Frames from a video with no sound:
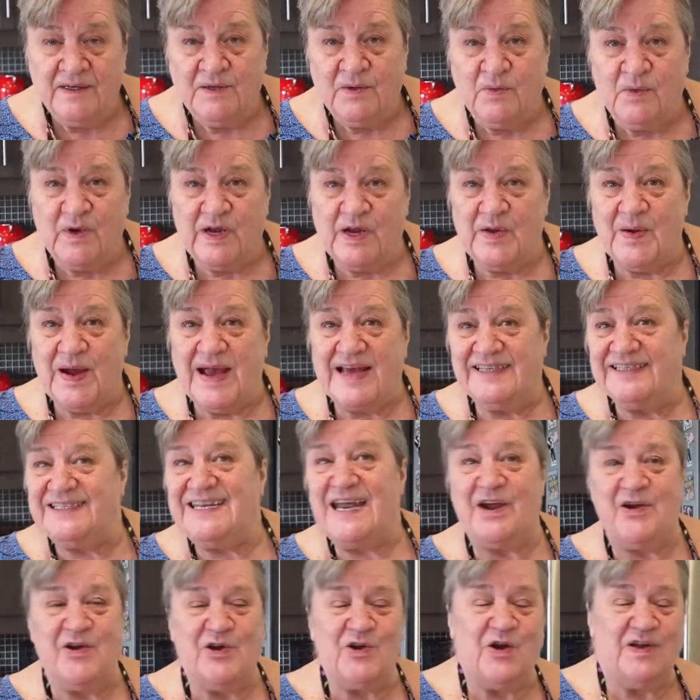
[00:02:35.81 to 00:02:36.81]
where you add
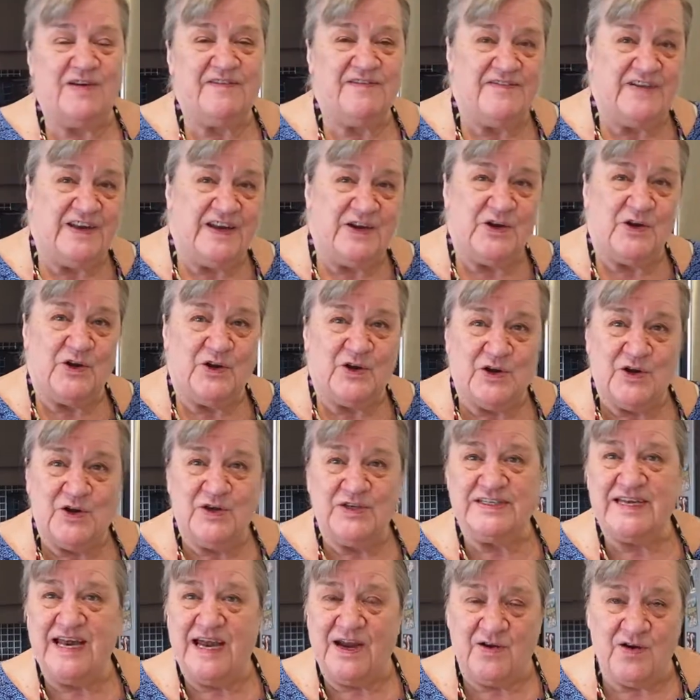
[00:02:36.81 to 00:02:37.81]
tarragon vinegar,
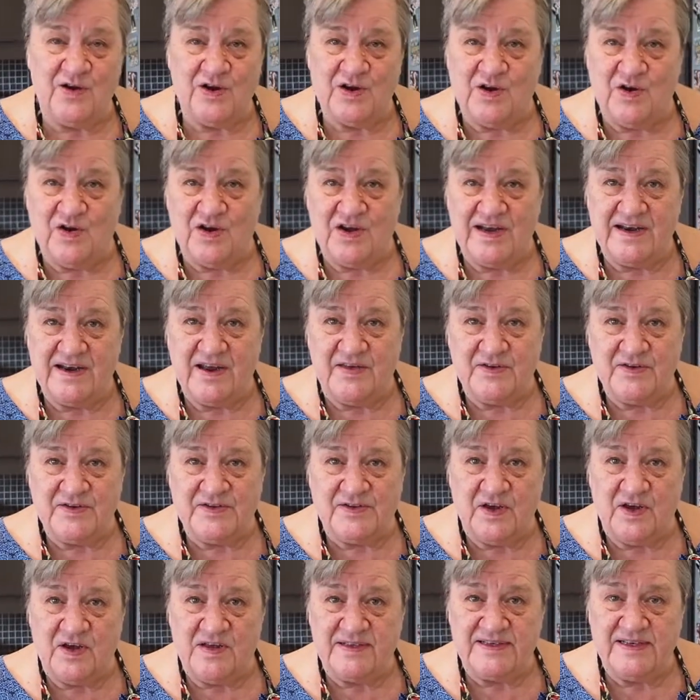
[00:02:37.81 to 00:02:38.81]
tarragon, other
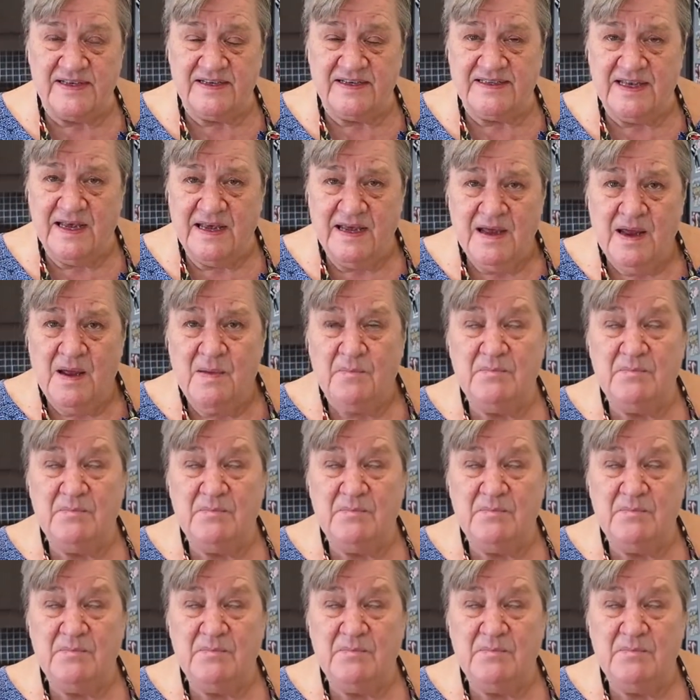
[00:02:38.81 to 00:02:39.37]
sauces.